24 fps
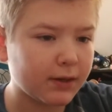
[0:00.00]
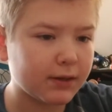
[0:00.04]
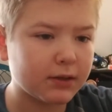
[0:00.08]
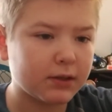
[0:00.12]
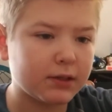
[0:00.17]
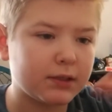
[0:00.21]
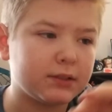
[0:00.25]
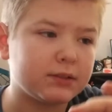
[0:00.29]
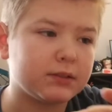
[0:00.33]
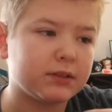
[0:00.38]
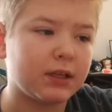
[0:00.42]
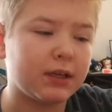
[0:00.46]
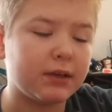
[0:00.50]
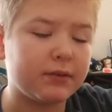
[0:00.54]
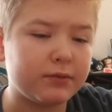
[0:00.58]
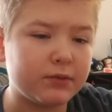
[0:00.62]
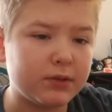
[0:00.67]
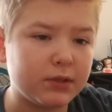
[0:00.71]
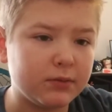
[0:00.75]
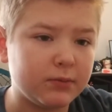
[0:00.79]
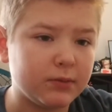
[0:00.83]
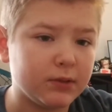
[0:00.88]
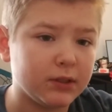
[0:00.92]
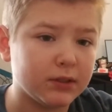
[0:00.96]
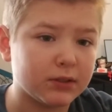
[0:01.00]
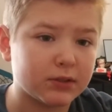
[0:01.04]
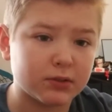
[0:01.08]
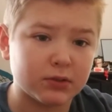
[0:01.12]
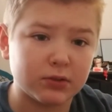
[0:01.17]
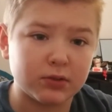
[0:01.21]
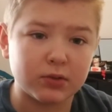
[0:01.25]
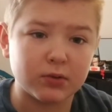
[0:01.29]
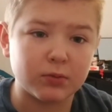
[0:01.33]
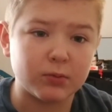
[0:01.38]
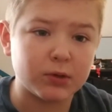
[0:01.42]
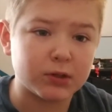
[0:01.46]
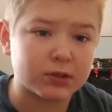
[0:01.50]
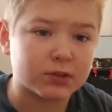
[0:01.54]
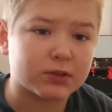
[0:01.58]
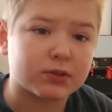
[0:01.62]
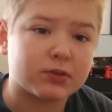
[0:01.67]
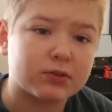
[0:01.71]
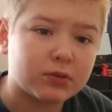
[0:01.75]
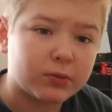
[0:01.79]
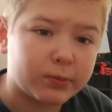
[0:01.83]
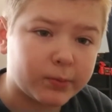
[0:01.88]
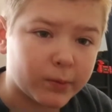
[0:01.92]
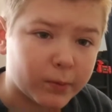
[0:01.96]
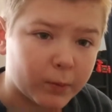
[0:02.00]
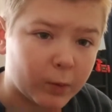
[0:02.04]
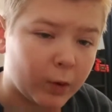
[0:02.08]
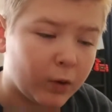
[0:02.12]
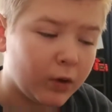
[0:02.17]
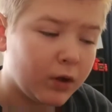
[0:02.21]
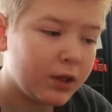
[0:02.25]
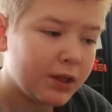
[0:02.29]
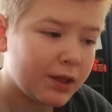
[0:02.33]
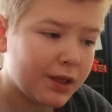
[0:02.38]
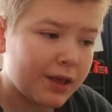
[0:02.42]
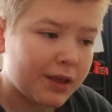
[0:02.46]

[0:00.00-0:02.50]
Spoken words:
has live TV, so you can watch the Super Bowl.